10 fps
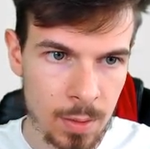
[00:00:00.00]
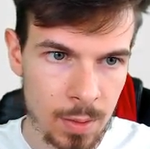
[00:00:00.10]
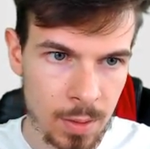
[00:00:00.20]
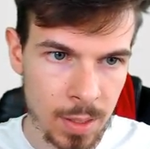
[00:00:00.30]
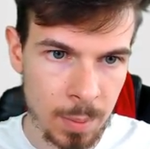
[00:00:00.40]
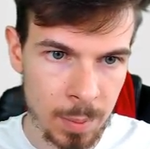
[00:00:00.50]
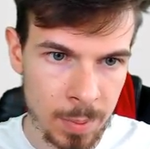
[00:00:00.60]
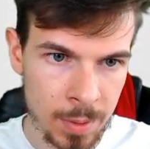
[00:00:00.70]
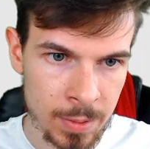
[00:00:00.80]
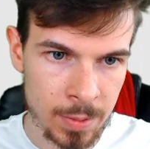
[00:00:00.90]
Okay, maybe
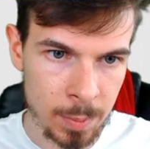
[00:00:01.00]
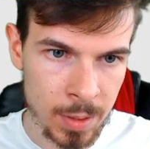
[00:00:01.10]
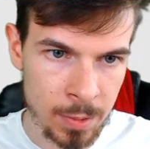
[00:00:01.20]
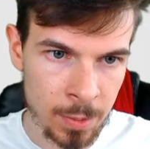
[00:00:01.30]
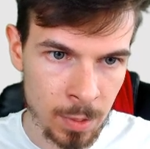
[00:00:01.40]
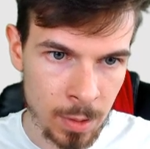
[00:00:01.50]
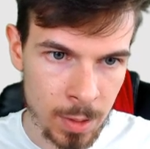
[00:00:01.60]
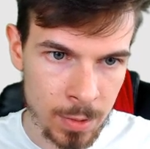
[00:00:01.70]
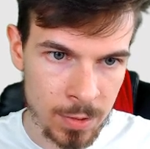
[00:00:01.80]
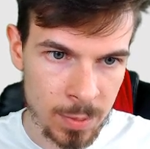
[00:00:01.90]
it's a bit too large,
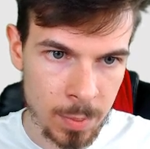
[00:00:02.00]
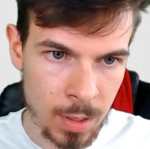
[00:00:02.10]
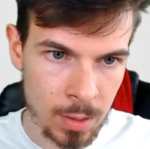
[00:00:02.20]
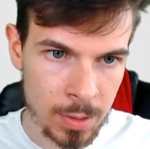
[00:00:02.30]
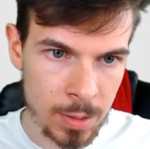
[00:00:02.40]
smaller.